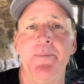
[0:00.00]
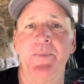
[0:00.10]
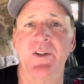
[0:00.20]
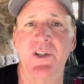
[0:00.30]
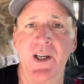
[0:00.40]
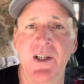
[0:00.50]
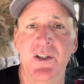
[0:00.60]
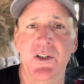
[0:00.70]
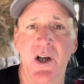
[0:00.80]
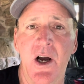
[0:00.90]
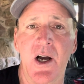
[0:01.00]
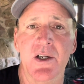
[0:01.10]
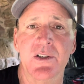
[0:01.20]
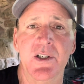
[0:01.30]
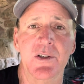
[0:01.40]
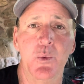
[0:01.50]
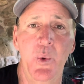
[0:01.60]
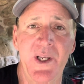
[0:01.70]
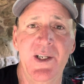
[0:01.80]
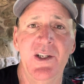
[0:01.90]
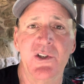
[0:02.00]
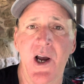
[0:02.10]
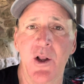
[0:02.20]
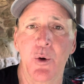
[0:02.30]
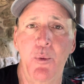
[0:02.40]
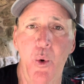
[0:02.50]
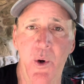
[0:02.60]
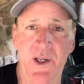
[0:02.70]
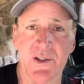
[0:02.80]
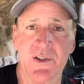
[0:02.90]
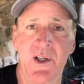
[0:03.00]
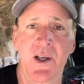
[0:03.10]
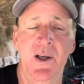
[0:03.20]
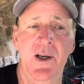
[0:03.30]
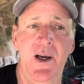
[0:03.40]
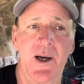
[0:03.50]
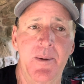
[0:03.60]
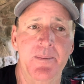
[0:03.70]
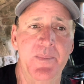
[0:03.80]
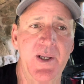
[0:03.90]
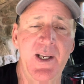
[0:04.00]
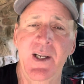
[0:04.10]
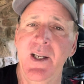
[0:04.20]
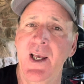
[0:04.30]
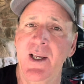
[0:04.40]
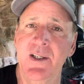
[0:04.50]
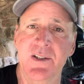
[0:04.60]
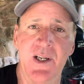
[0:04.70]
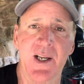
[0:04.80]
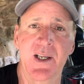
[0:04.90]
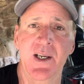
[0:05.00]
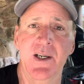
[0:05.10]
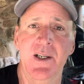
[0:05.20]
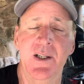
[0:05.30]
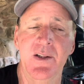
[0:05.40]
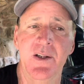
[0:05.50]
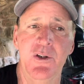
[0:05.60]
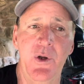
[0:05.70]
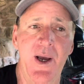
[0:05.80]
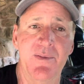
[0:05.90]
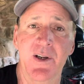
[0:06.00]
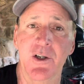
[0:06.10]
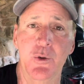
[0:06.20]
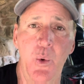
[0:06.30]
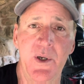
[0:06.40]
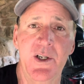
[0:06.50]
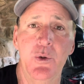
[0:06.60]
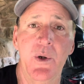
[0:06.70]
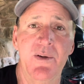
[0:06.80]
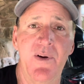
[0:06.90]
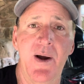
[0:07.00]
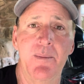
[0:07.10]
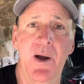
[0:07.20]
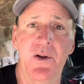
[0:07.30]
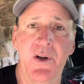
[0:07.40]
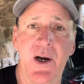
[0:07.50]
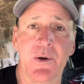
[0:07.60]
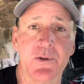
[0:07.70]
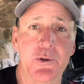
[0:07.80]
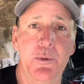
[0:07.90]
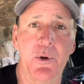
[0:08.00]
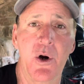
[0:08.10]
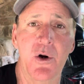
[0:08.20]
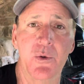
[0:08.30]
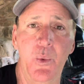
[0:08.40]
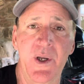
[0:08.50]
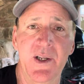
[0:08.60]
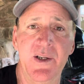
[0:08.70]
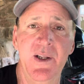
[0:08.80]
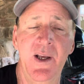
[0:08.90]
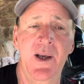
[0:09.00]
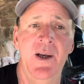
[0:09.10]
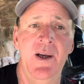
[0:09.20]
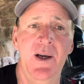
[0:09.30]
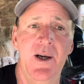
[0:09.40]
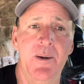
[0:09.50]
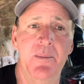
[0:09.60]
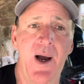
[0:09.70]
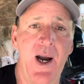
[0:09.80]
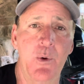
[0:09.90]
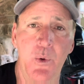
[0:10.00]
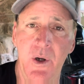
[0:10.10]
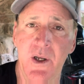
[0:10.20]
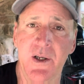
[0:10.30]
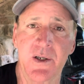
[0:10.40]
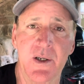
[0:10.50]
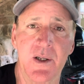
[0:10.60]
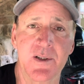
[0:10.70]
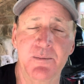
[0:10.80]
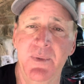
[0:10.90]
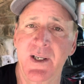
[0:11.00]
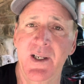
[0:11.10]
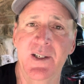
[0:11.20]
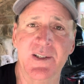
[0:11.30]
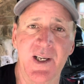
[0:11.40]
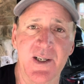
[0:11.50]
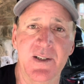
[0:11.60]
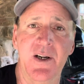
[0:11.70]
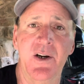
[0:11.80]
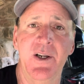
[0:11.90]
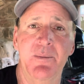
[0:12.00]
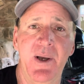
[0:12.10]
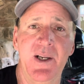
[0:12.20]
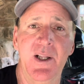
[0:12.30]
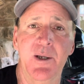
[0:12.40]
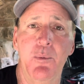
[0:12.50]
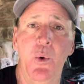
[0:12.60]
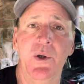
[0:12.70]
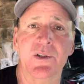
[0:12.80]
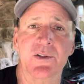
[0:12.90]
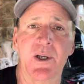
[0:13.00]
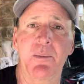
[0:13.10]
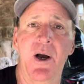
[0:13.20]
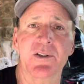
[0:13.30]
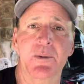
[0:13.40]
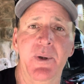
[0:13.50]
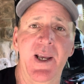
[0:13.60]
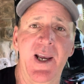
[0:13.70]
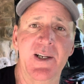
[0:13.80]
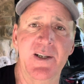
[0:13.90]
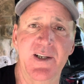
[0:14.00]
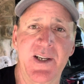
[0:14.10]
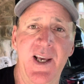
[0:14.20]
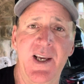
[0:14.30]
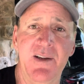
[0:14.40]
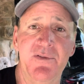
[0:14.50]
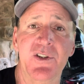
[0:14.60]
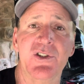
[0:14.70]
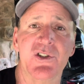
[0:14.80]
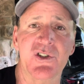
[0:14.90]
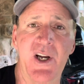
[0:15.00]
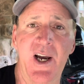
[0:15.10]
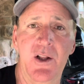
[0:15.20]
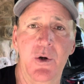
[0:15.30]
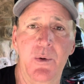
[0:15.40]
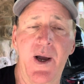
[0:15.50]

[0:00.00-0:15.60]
Second to docks is windy, shallow points. Any days that I get that you have like a 20, 25 mile an hour, super hard wind, I run as many secondary and main lake points as I possibly can in a day, fishing shallow.